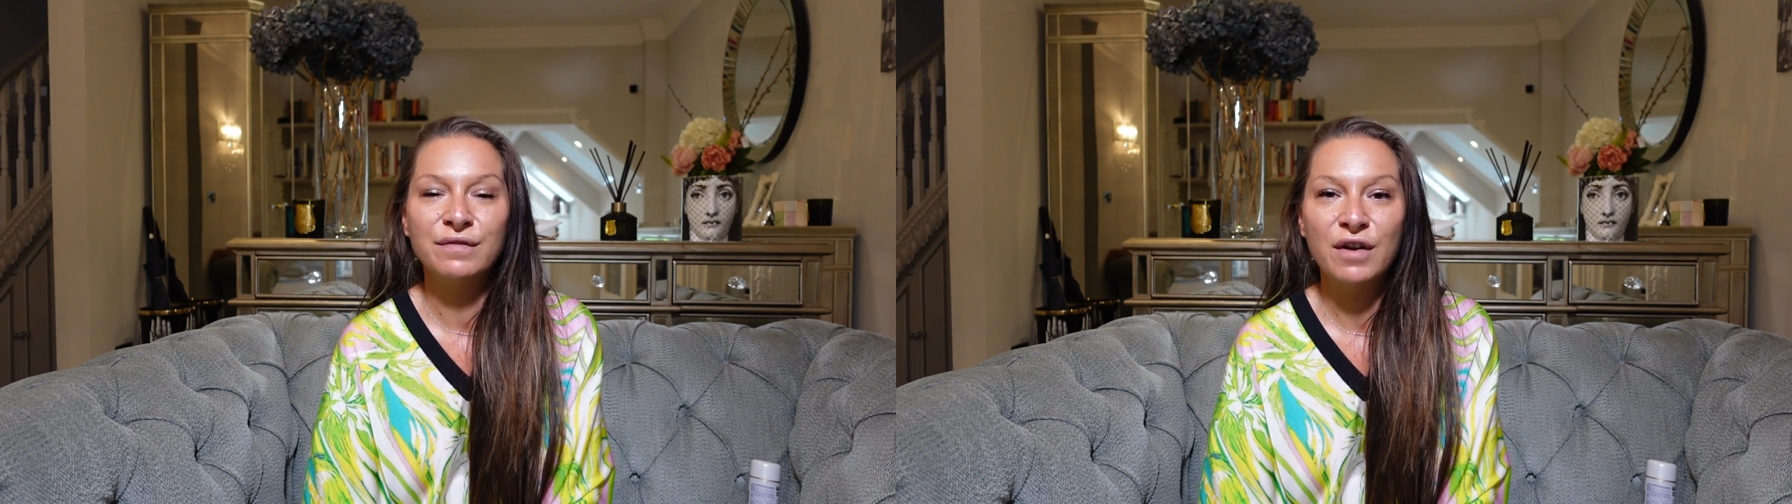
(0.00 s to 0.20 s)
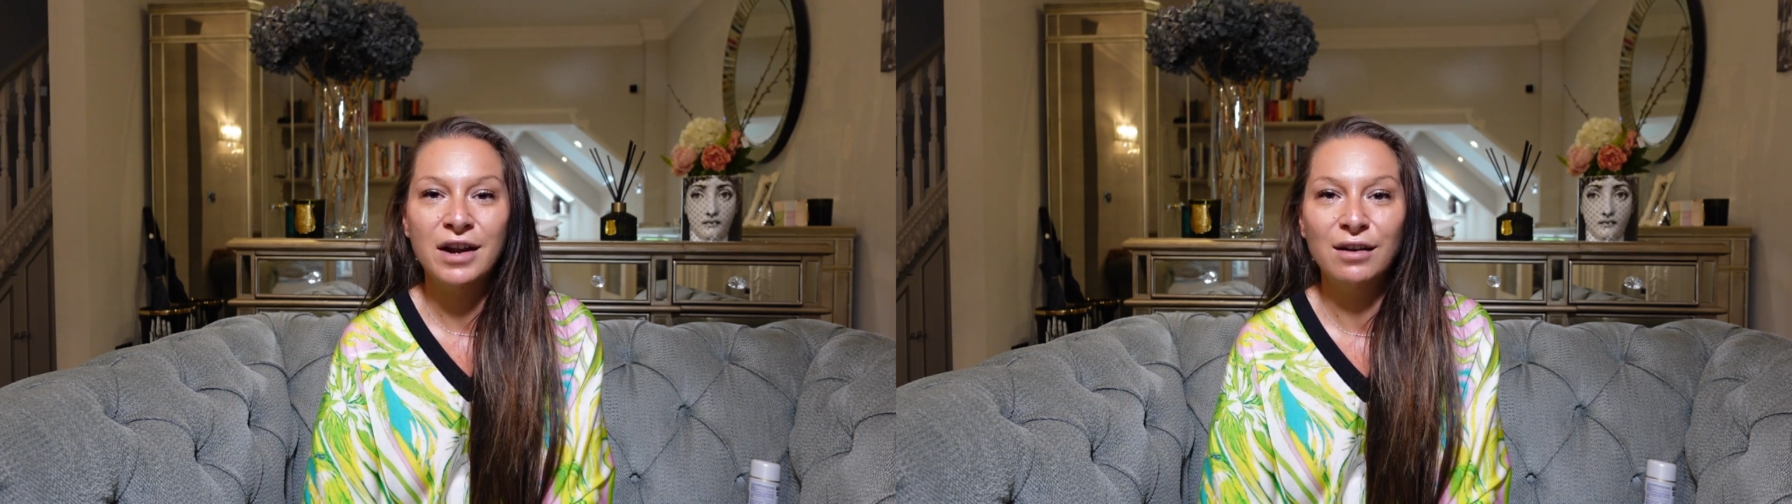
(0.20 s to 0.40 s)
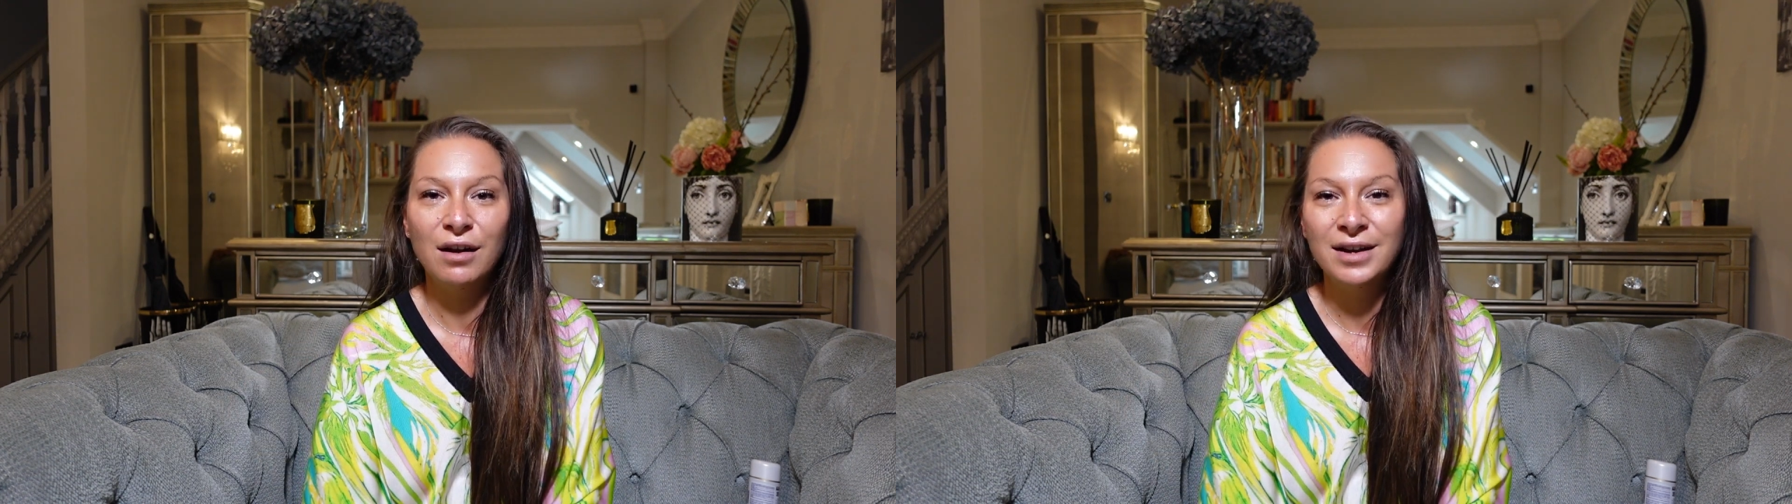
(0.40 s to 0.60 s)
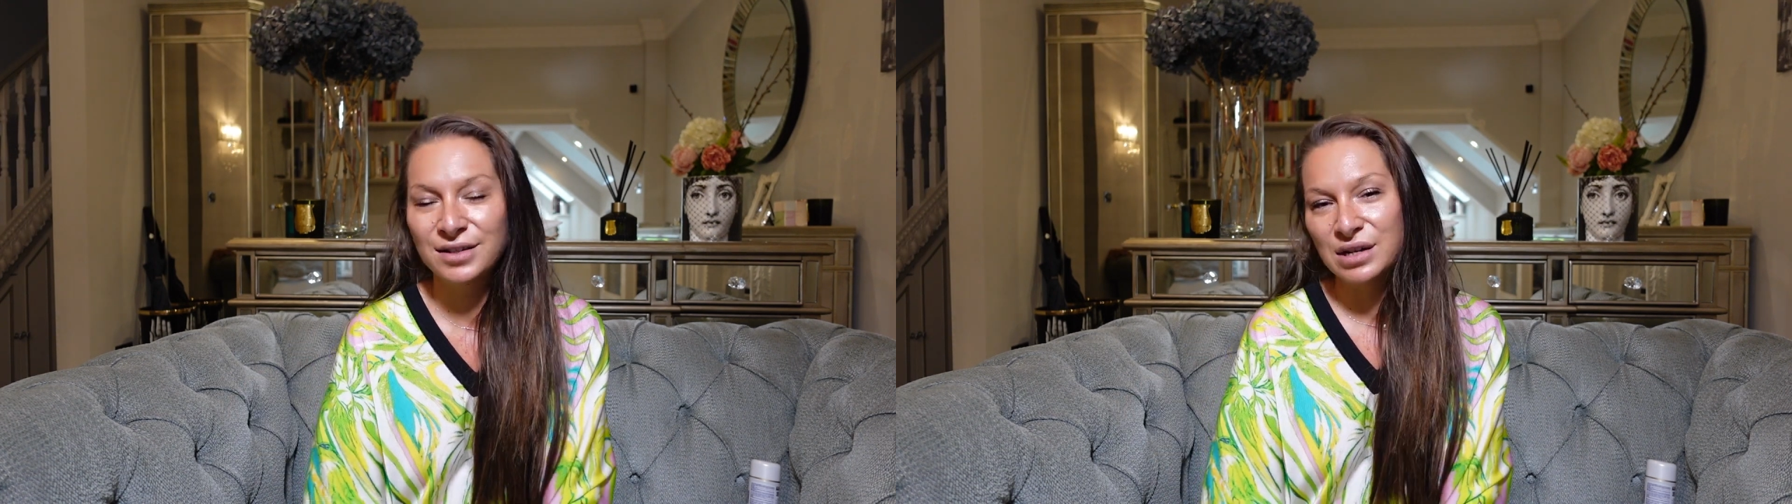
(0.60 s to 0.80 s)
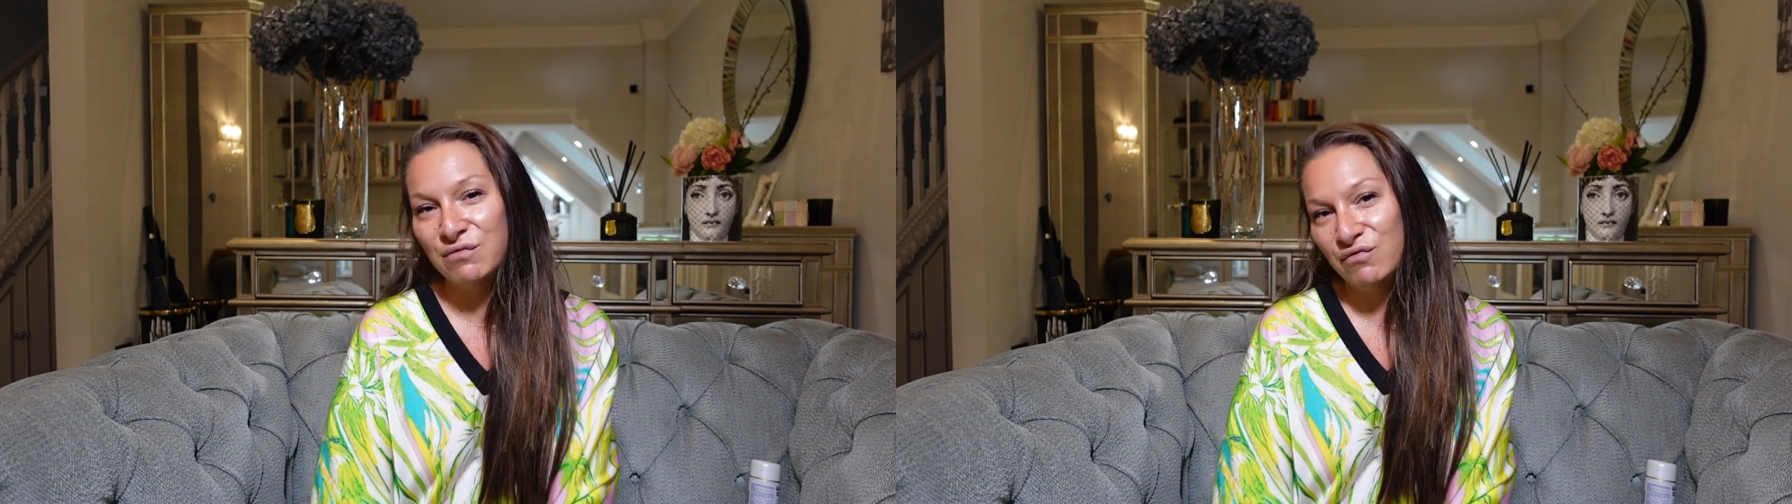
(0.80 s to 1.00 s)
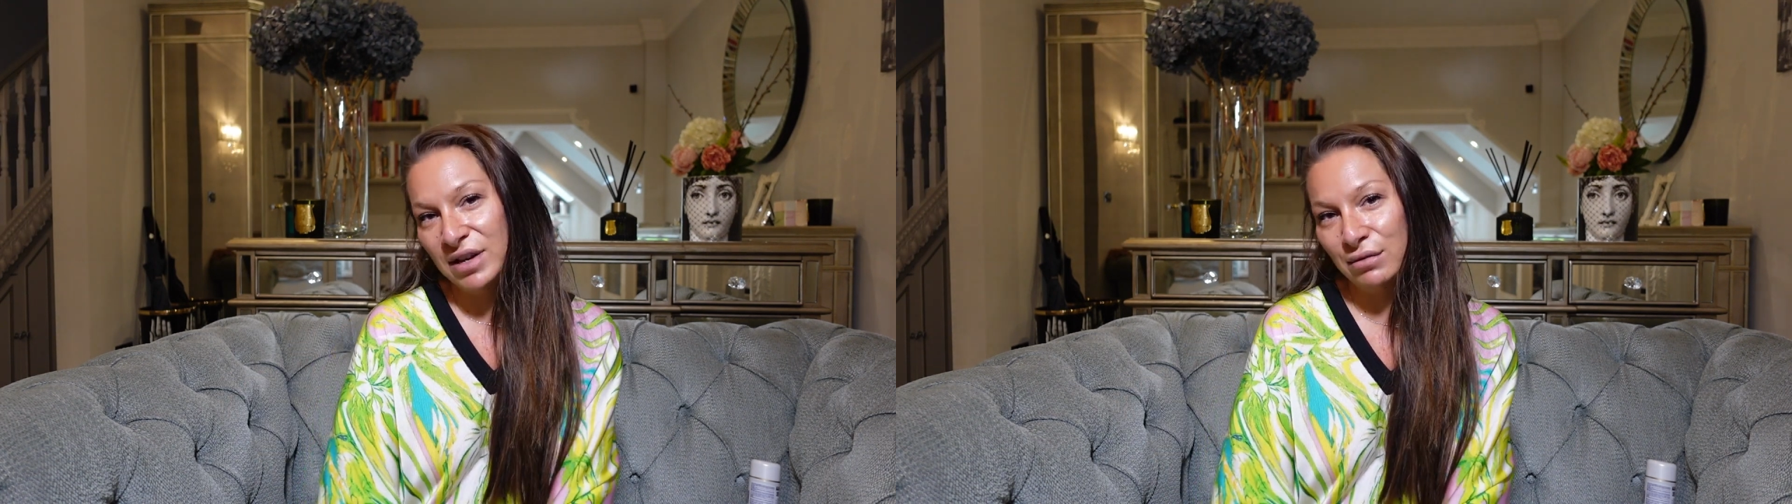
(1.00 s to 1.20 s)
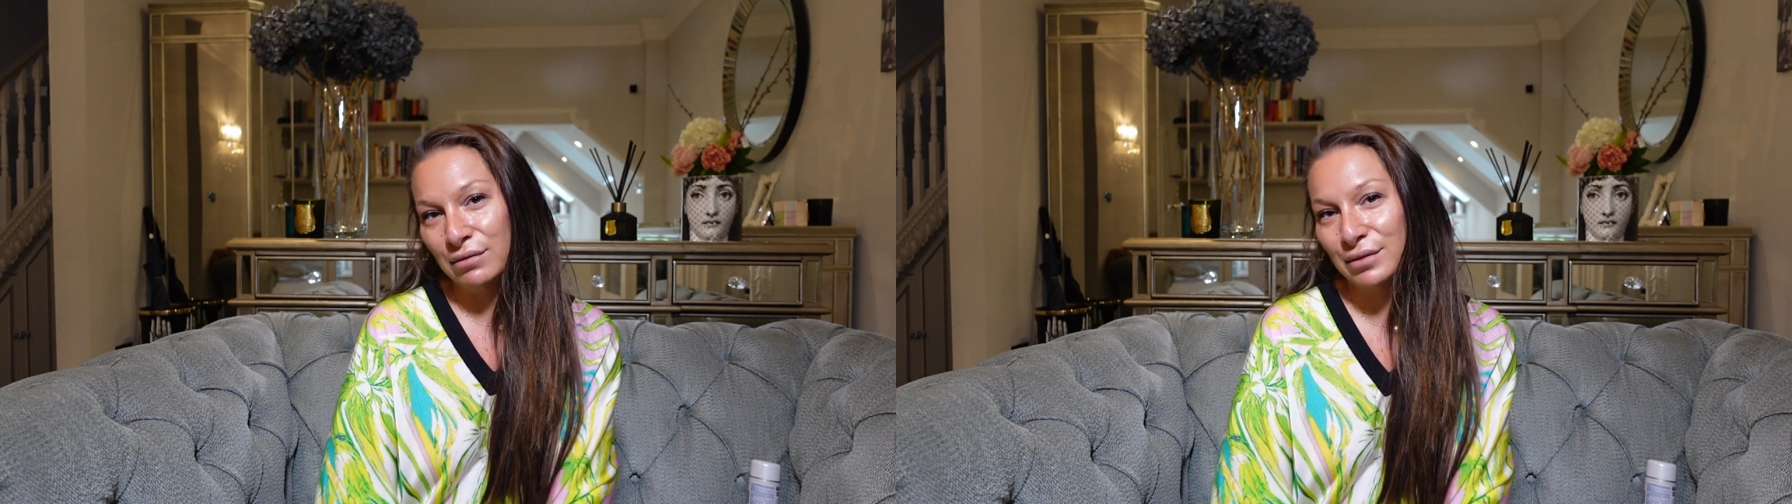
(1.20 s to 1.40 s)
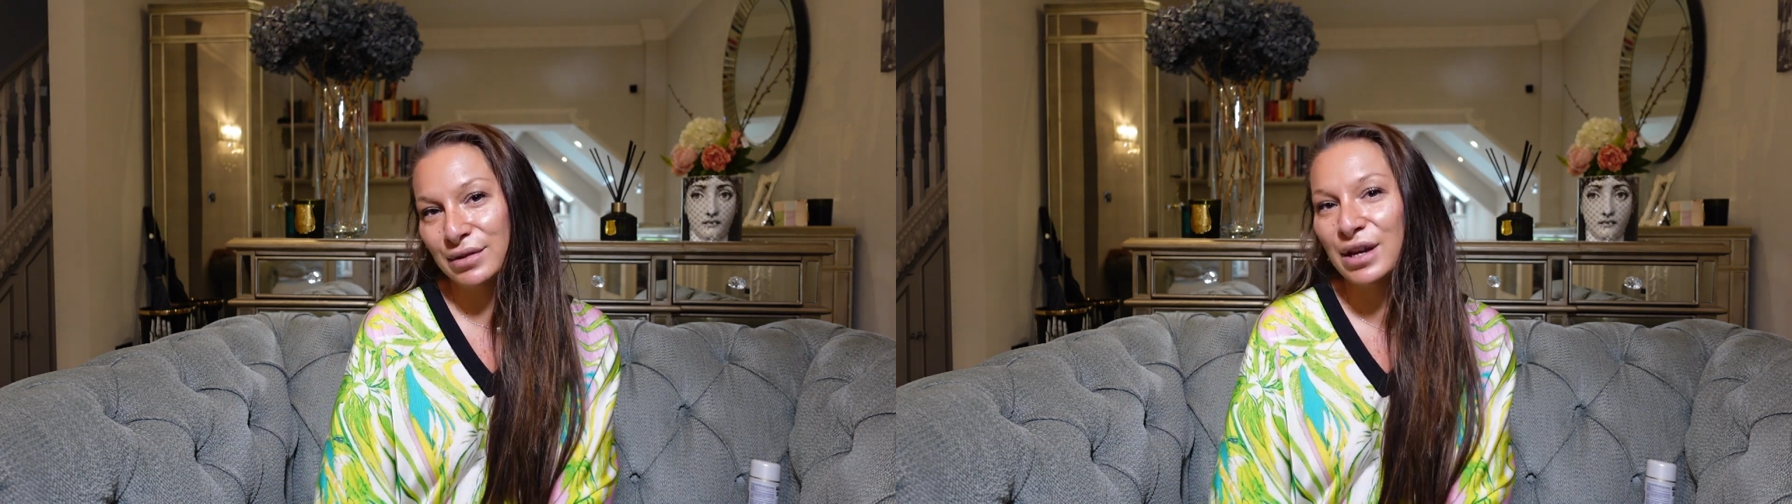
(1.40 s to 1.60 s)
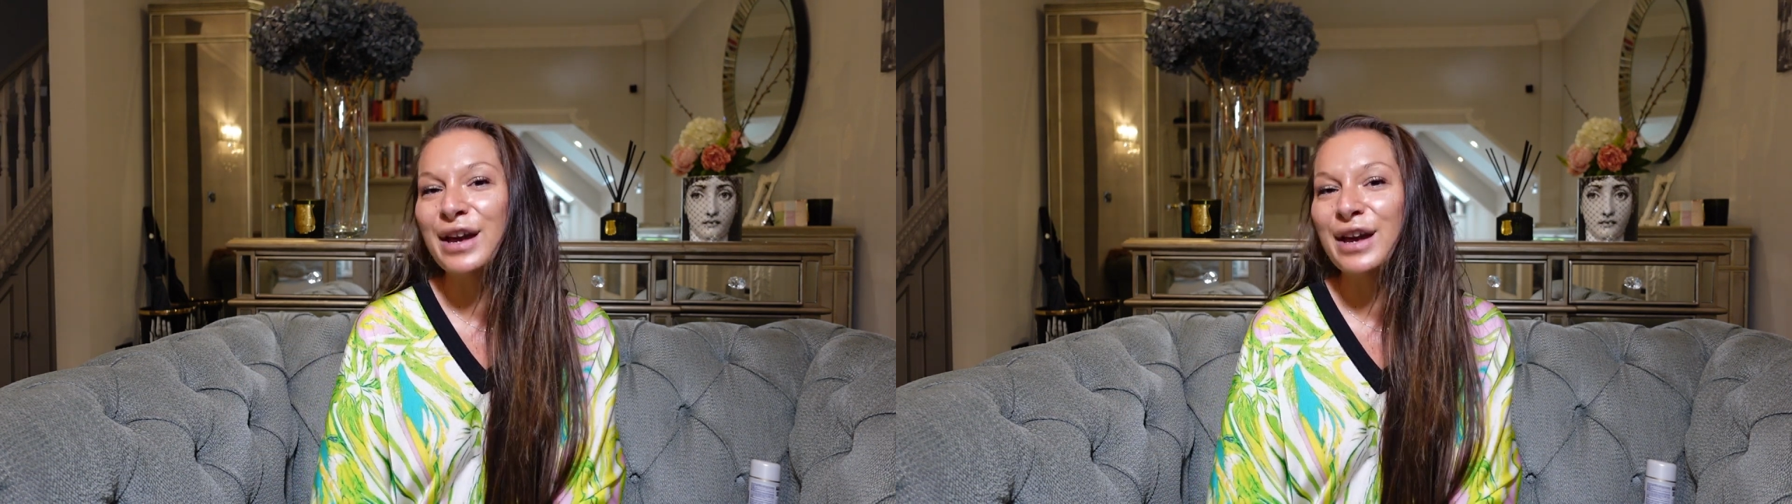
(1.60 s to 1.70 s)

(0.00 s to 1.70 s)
fine lines and wrinkles.